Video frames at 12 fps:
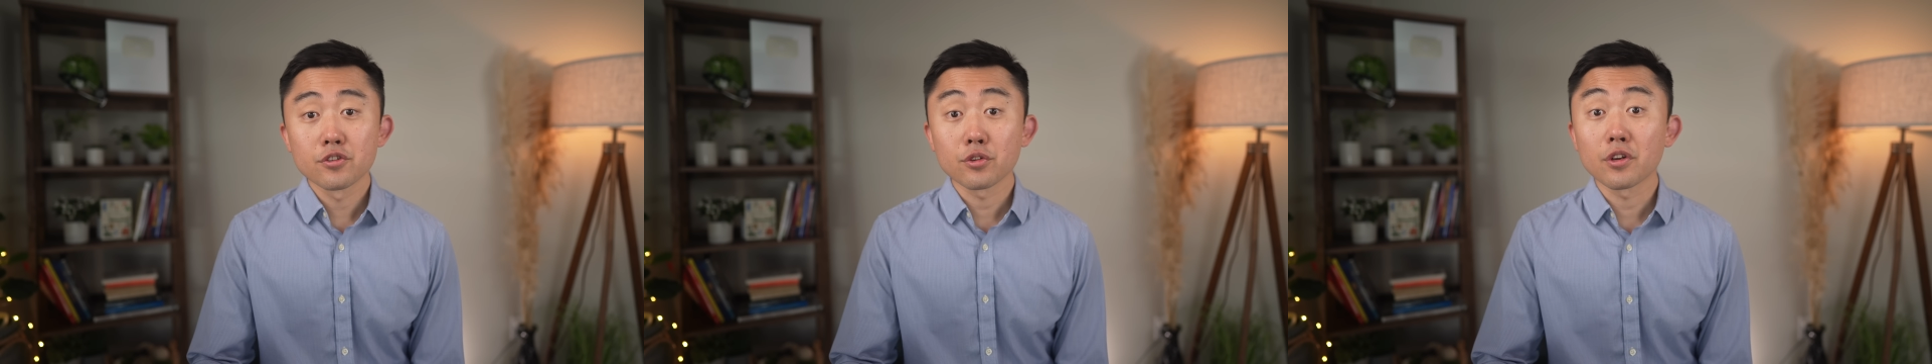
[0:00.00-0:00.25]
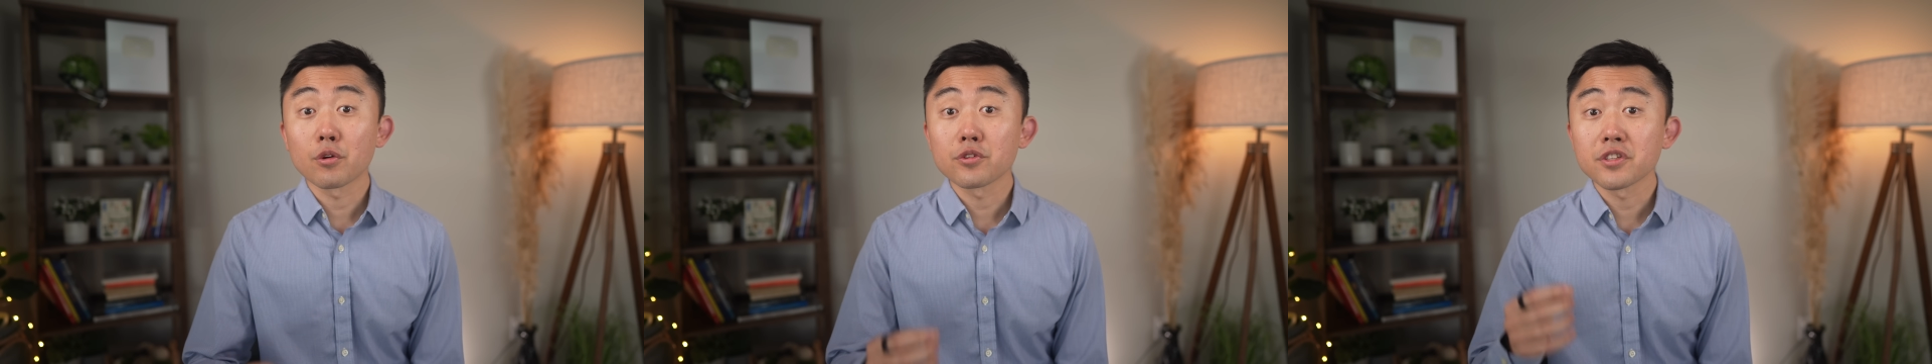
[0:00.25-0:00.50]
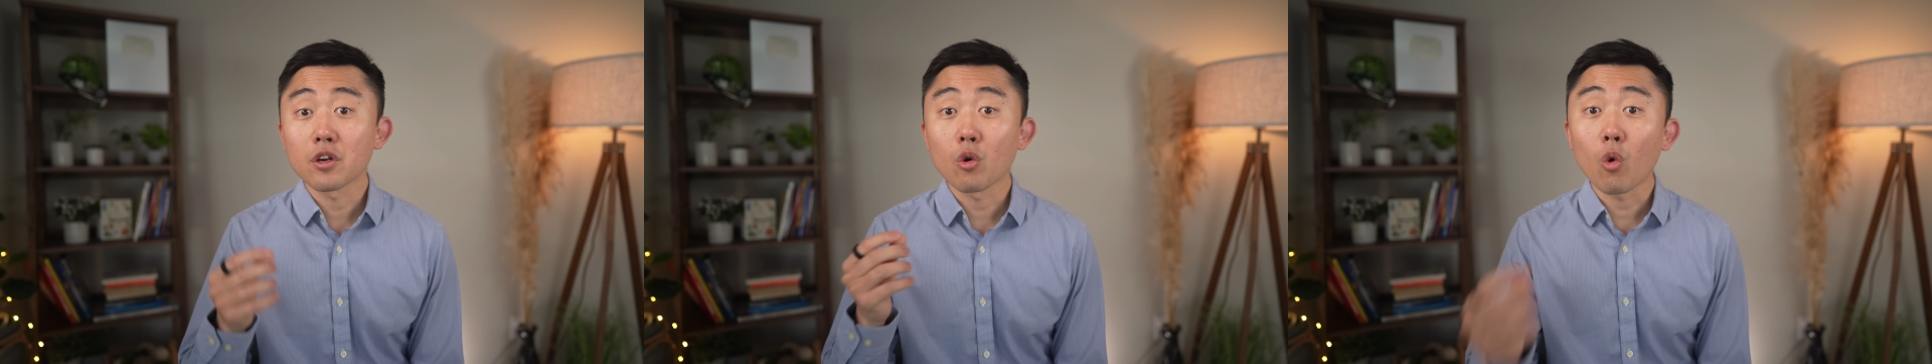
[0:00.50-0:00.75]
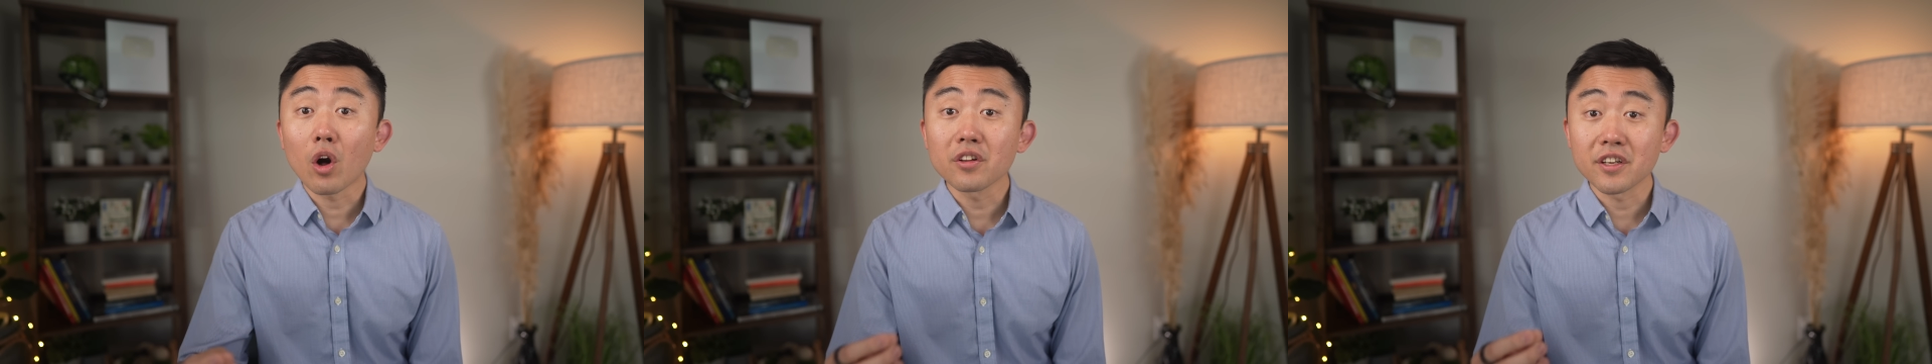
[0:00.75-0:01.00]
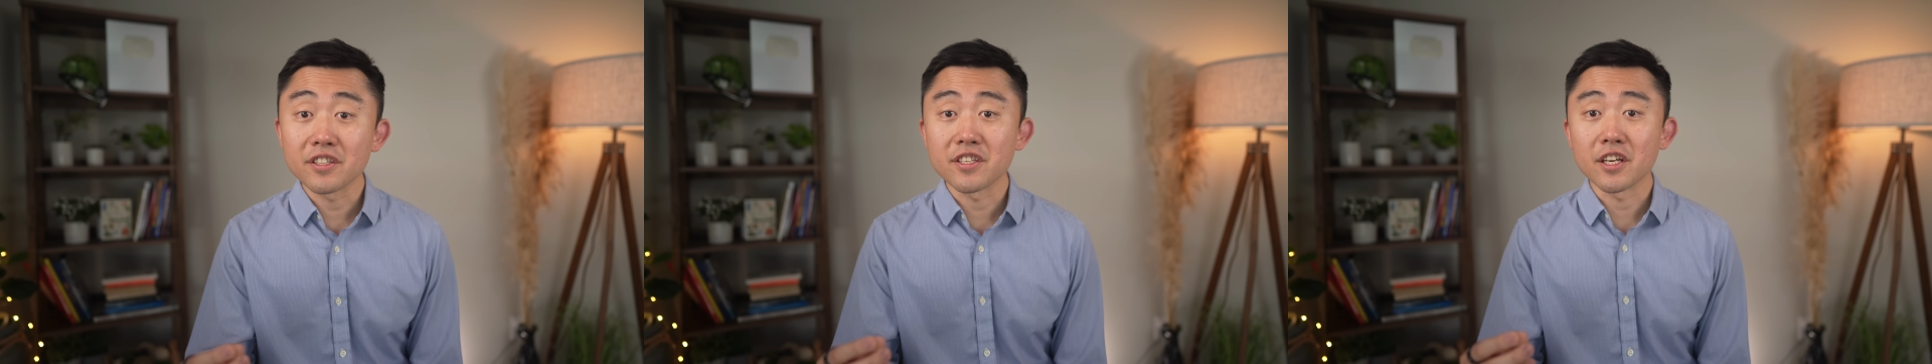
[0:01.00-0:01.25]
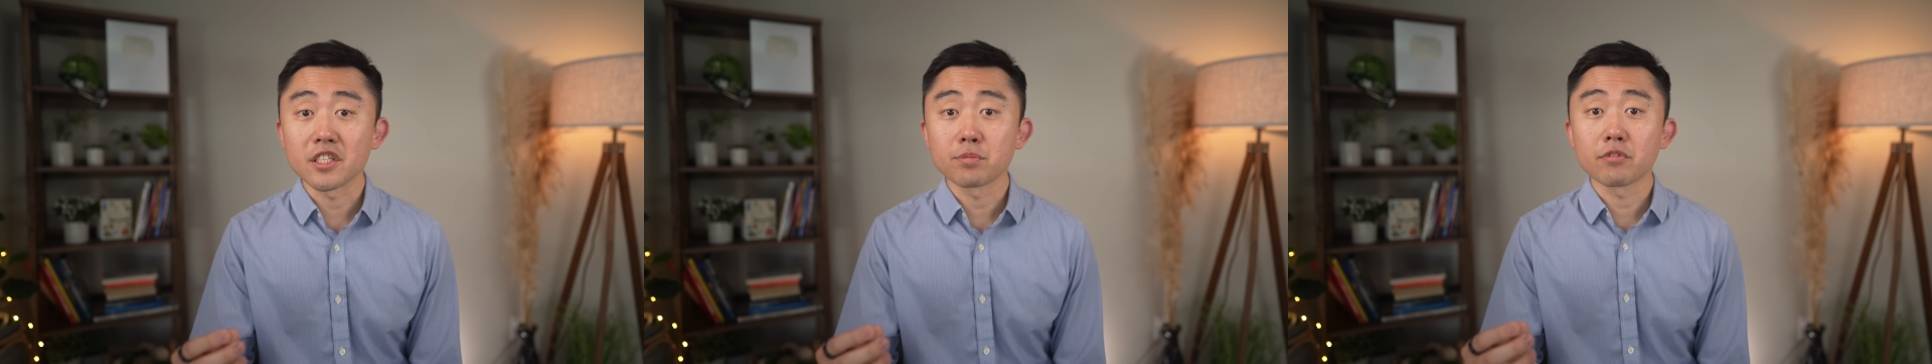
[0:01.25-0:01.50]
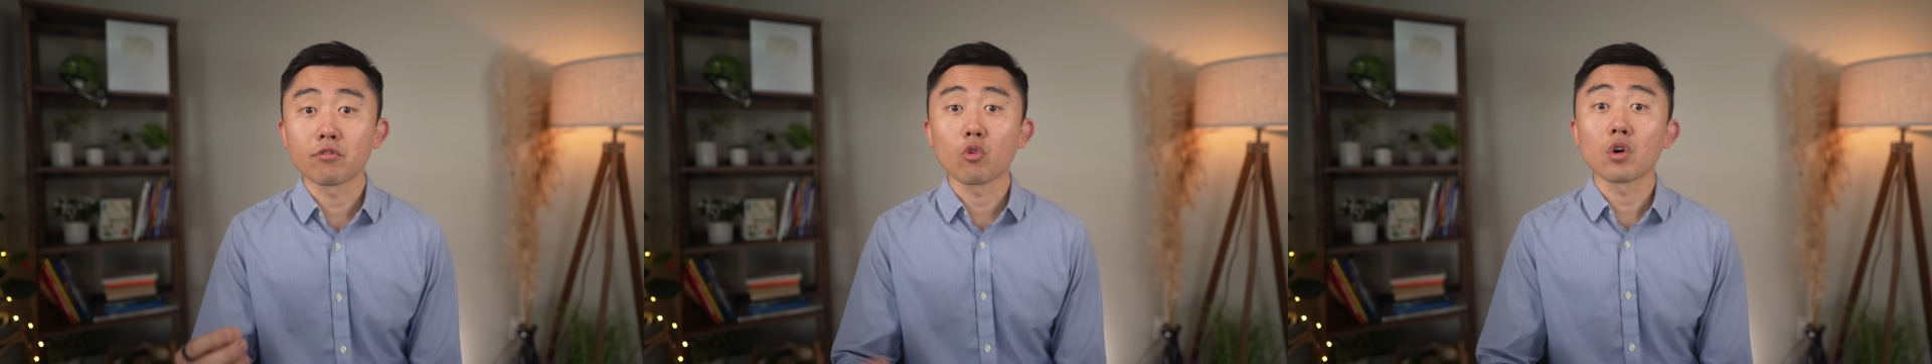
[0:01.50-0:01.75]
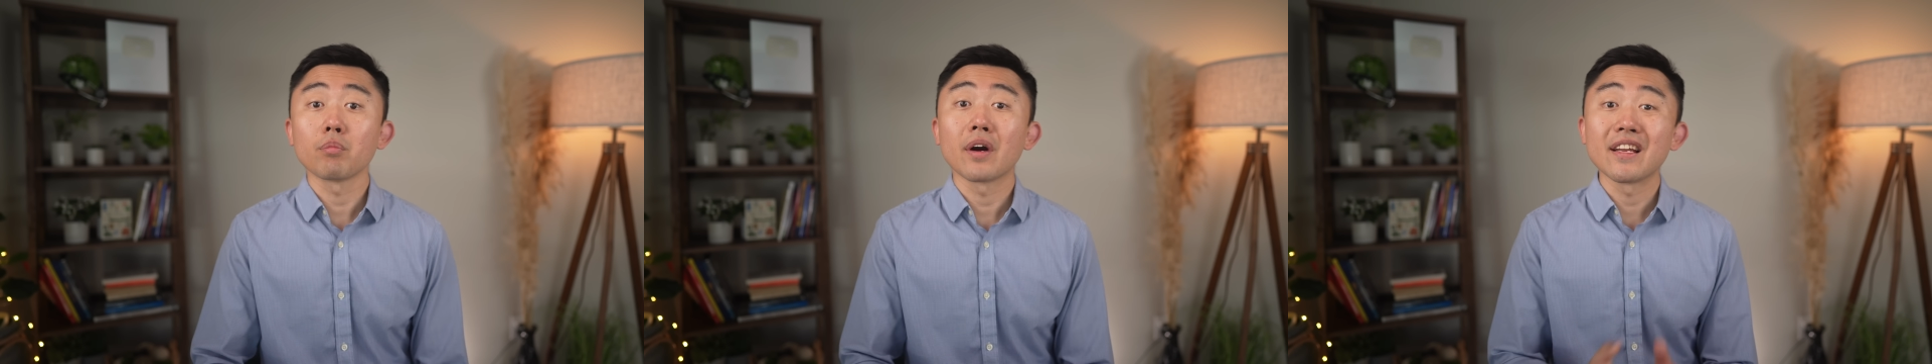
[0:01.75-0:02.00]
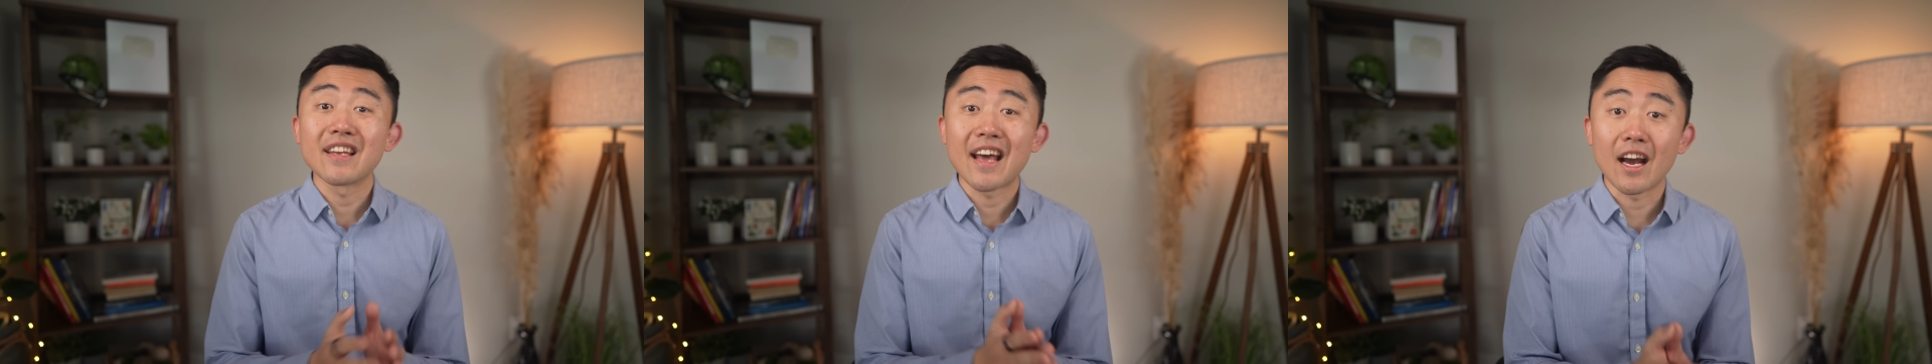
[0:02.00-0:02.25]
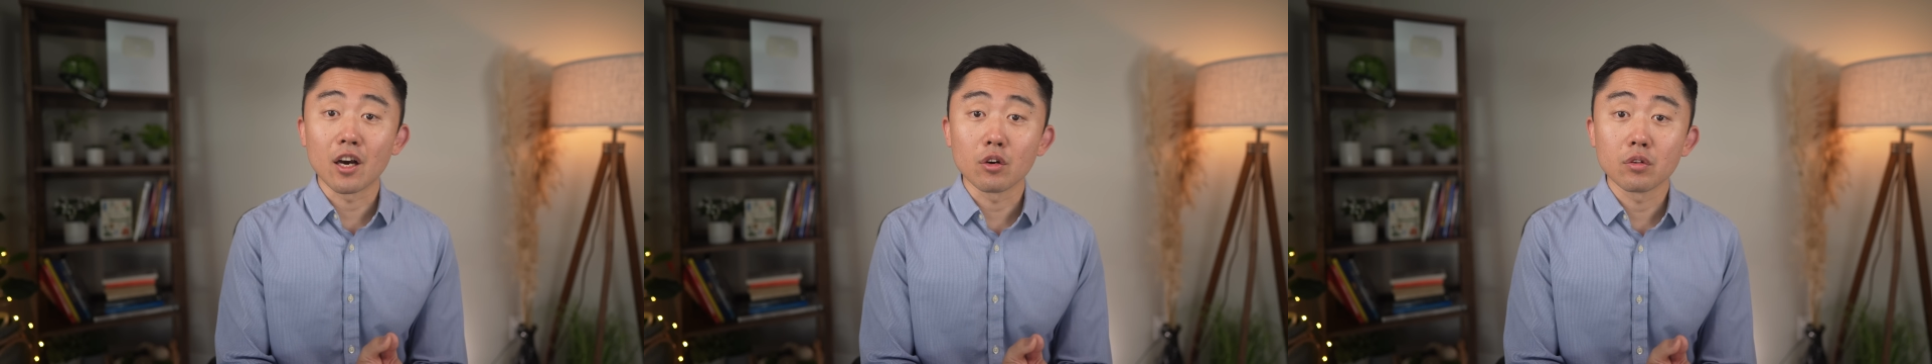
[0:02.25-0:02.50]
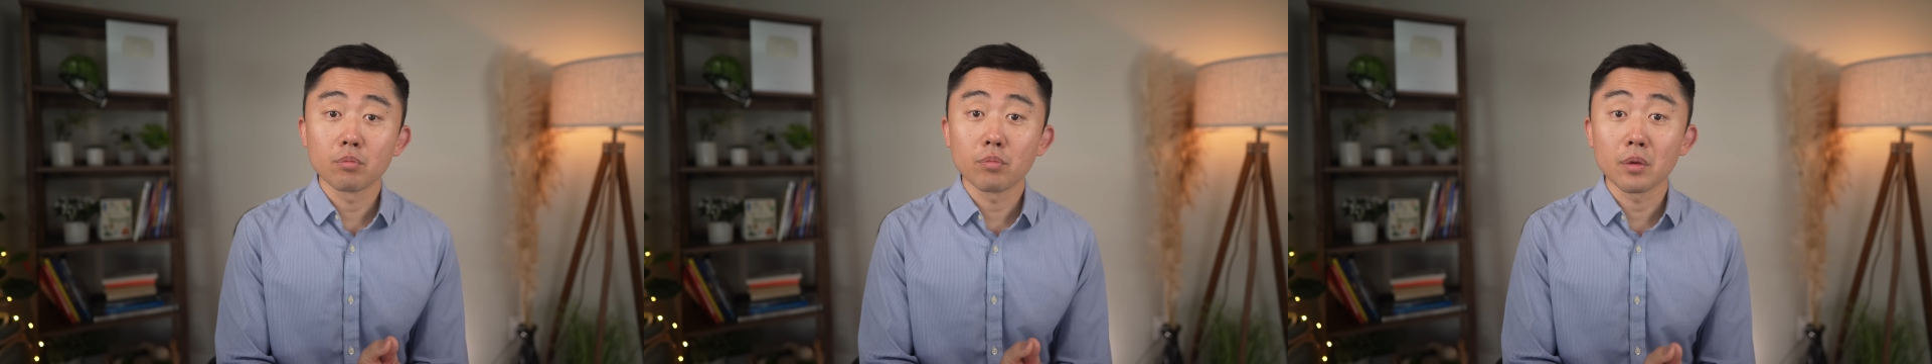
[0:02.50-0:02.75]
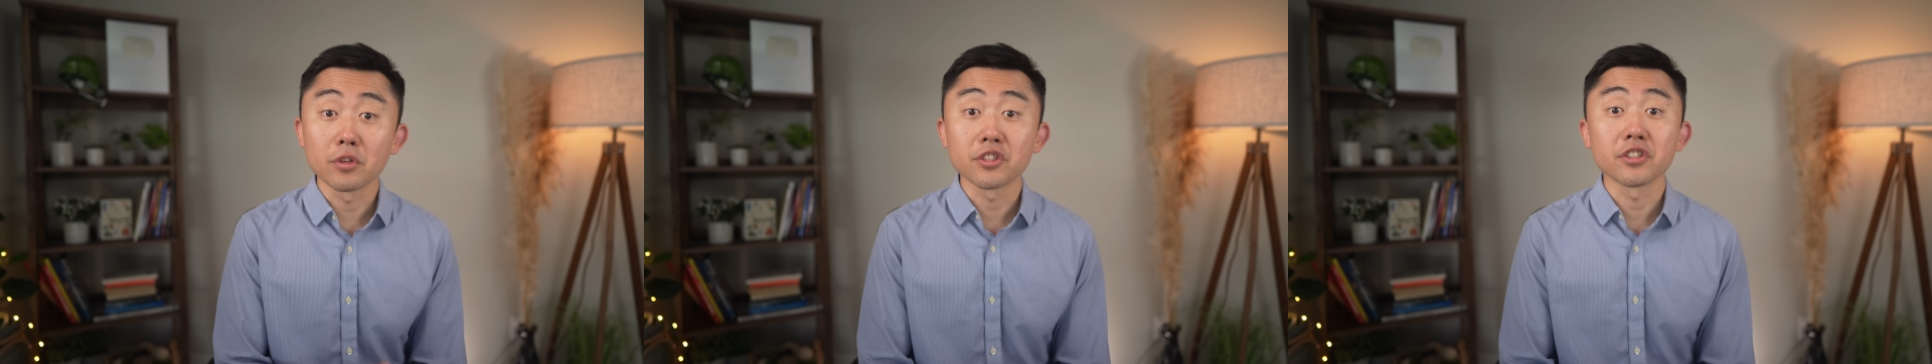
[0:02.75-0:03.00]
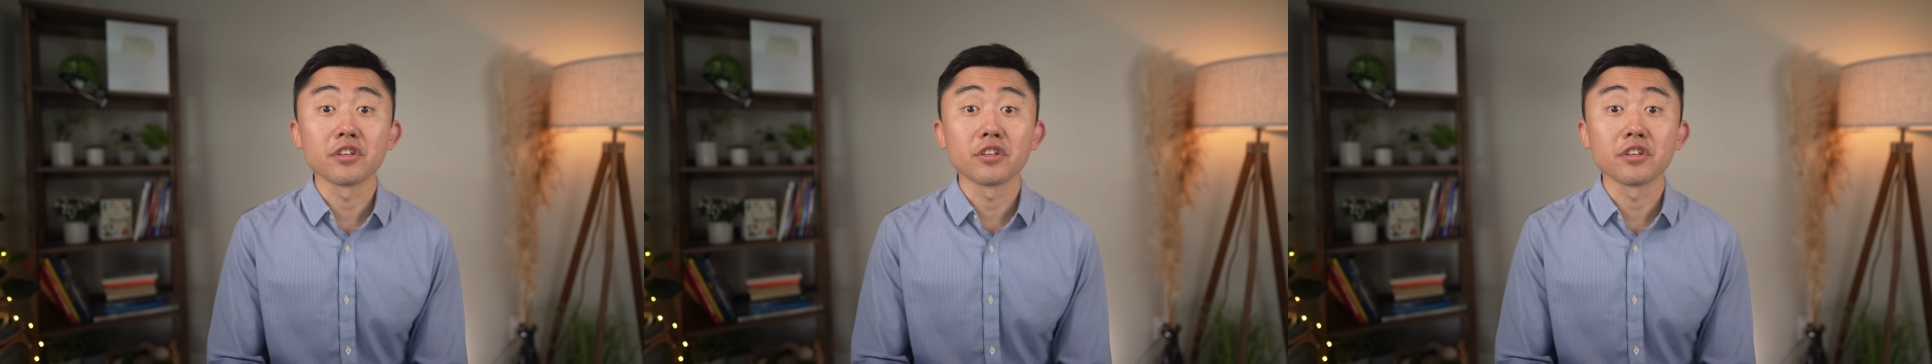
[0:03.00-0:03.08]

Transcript: So there was a quality test performed by Now, published